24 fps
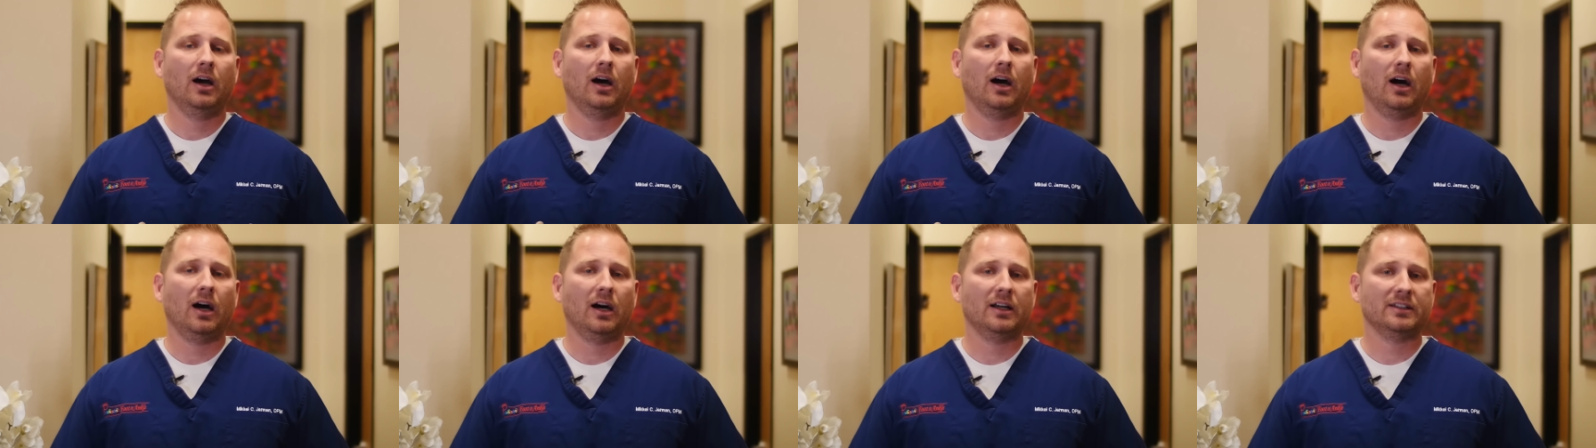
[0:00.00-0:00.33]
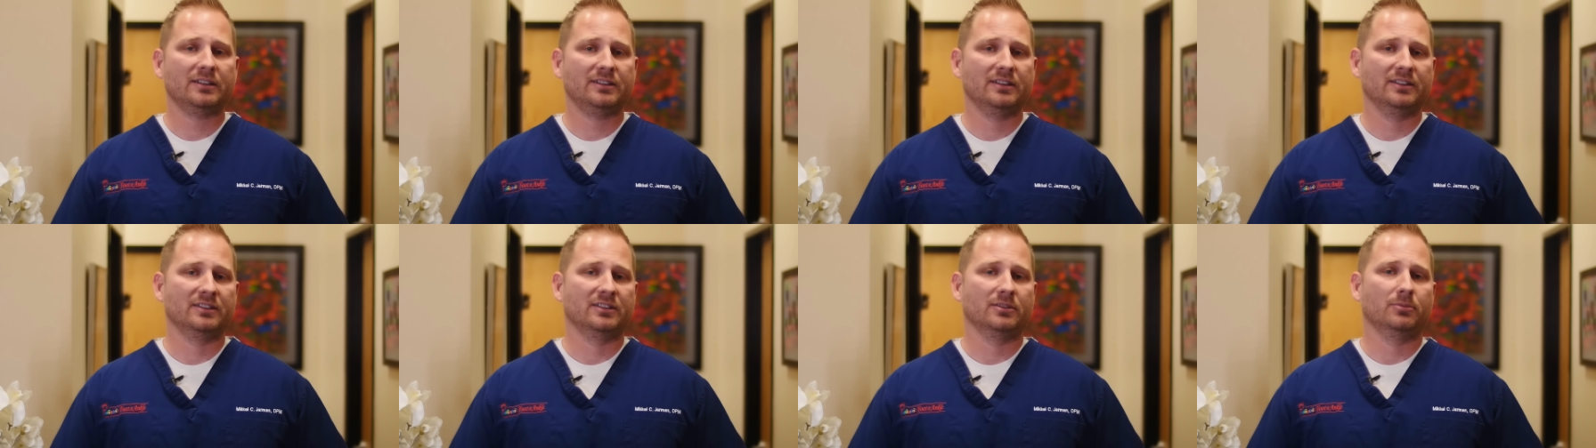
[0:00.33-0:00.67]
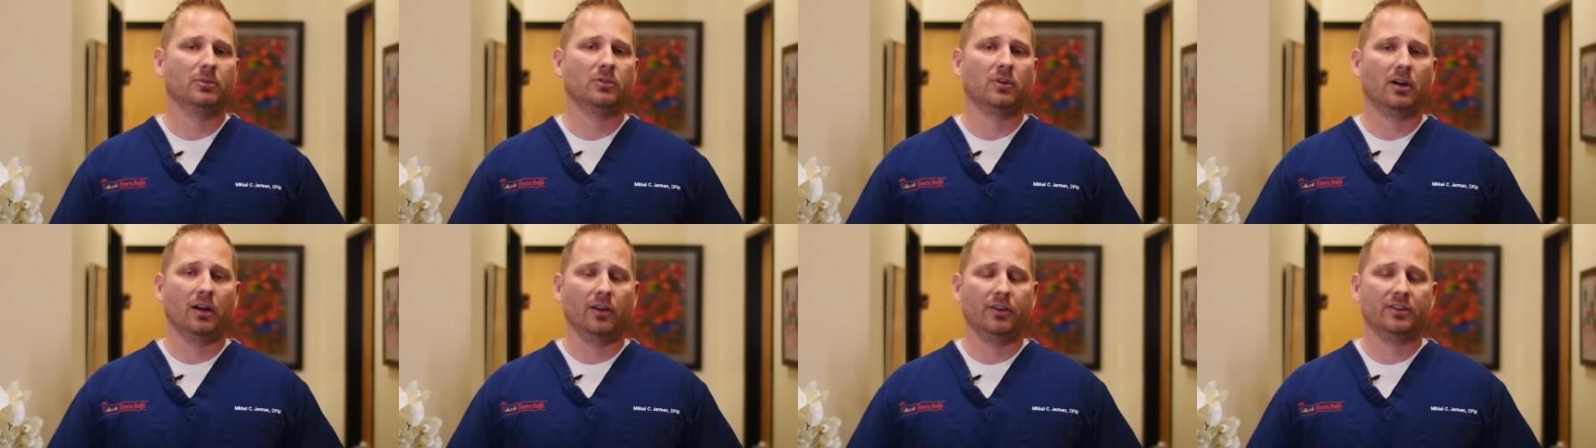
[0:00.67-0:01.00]

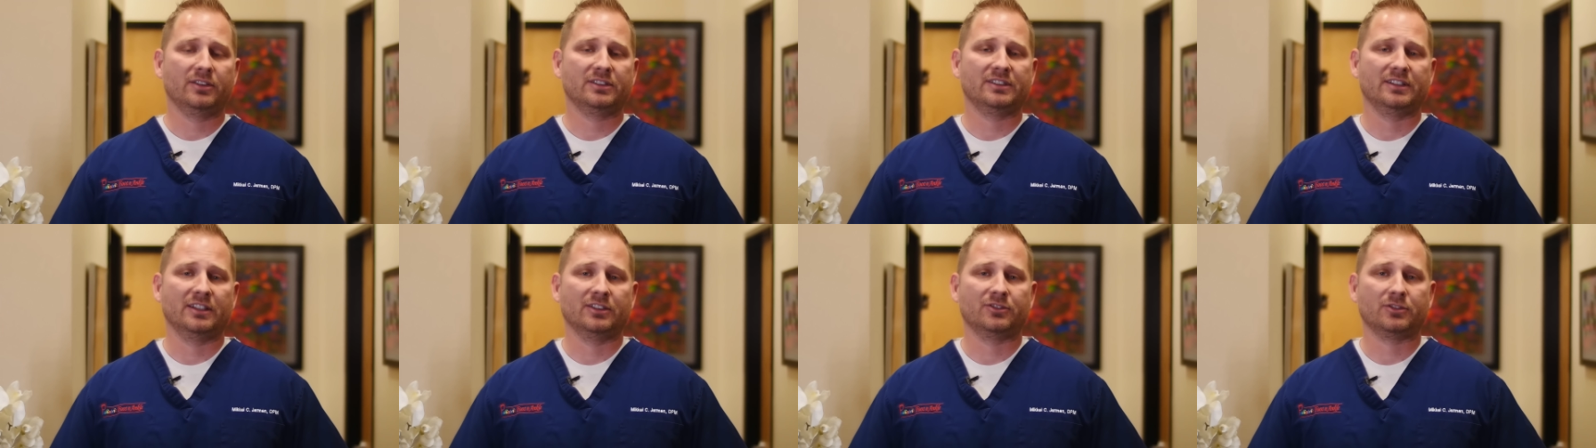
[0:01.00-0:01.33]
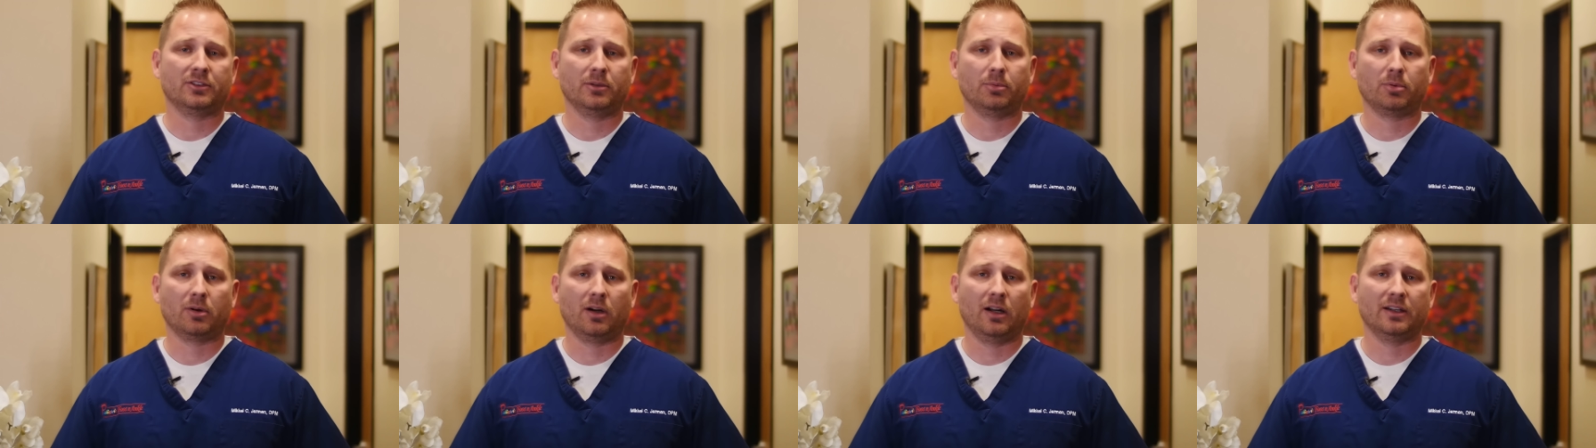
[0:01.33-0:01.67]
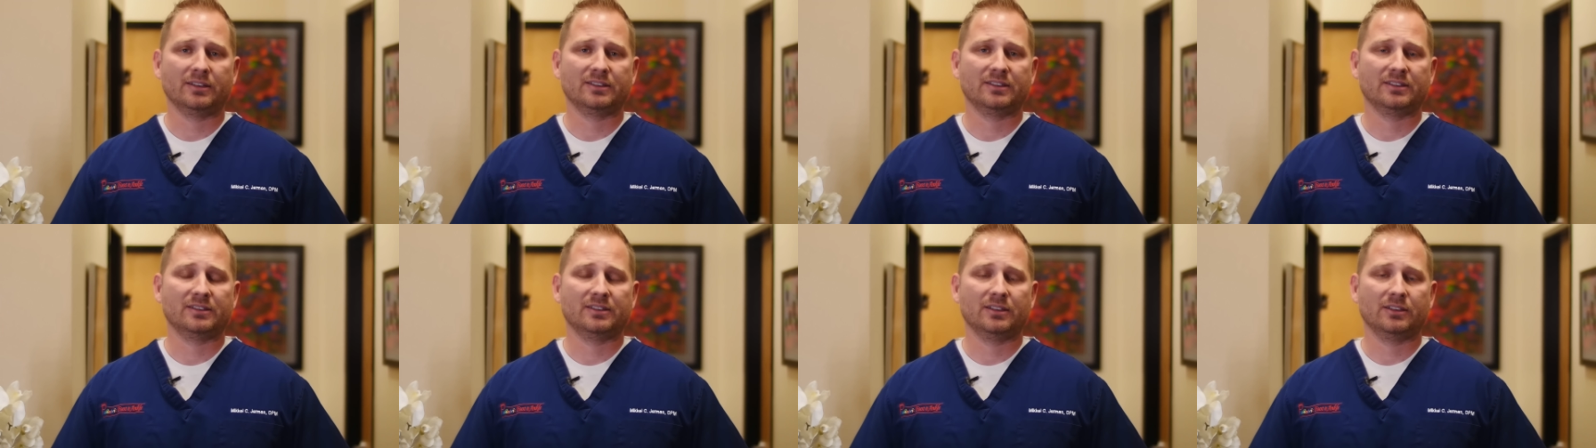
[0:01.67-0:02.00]
autism, or other sensory
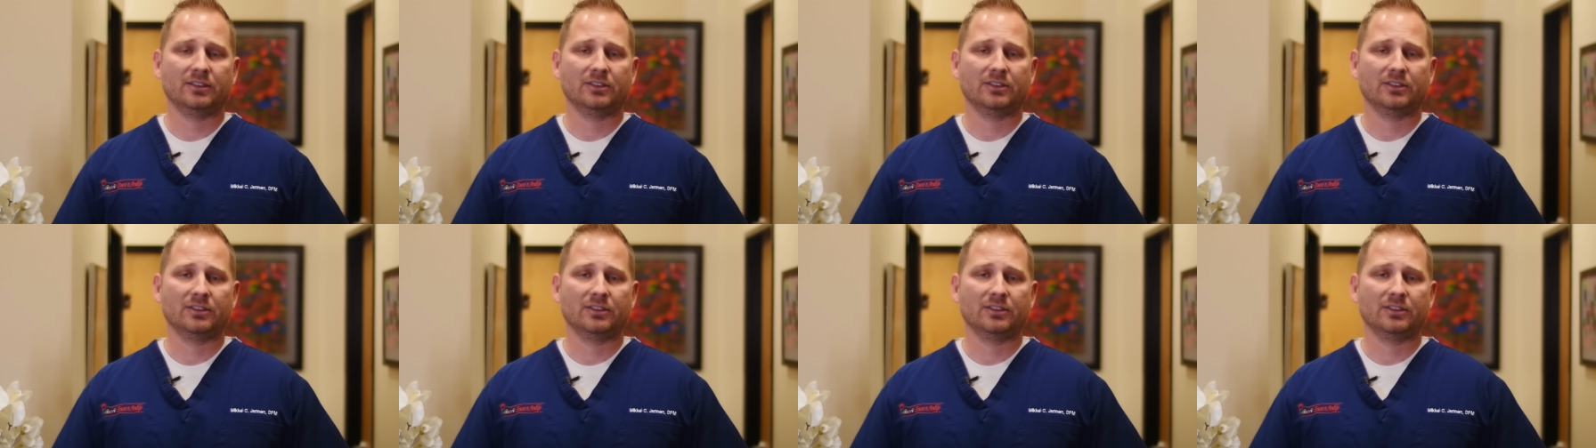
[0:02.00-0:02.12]
processing